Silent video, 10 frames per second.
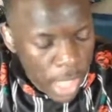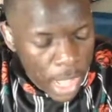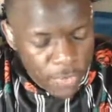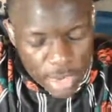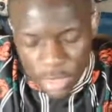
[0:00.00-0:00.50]

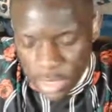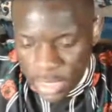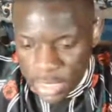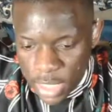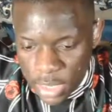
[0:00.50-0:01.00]
I really
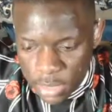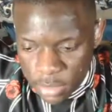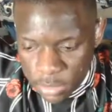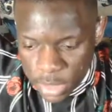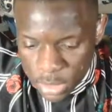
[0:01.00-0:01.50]
liked that
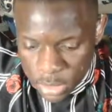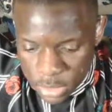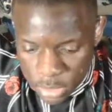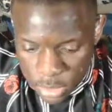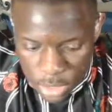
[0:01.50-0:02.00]

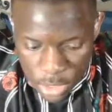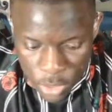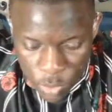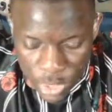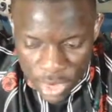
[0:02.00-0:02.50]
because
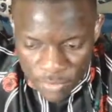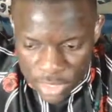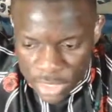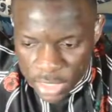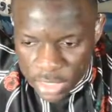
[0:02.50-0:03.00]
we definitely
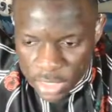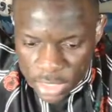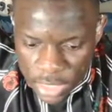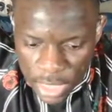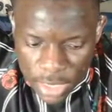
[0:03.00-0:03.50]
needed
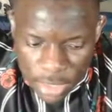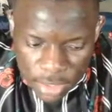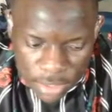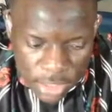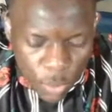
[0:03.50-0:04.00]
to kind
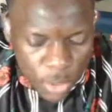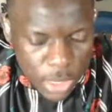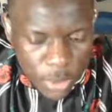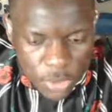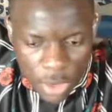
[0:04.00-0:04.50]
of see what
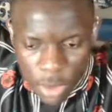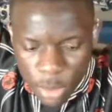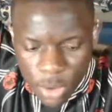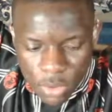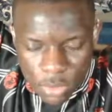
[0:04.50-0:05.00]
that was all
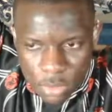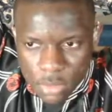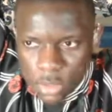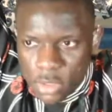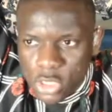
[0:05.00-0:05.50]
about
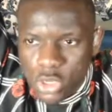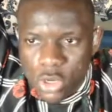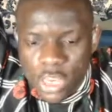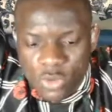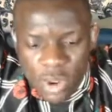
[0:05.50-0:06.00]
because
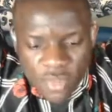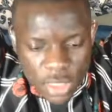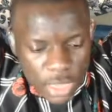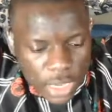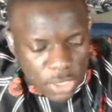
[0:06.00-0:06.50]
that's where
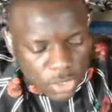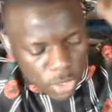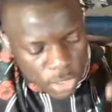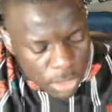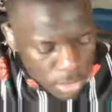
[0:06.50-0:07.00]
everything kind of
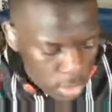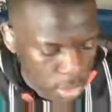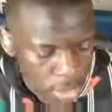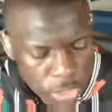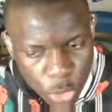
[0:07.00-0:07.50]
started.
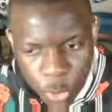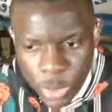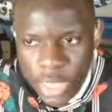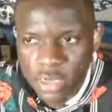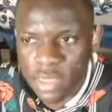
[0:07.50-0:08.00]
So
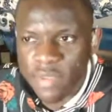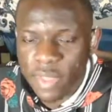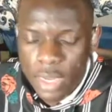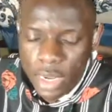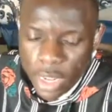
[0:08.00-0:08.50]
we can't just leave
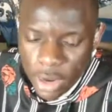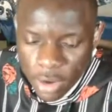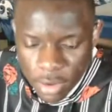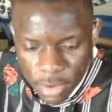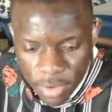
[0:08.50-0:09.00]
that in the
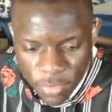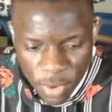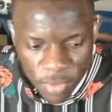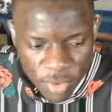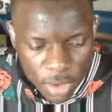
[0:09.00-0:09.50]
air like
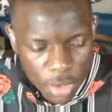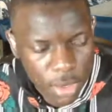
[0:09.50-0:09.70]
forever.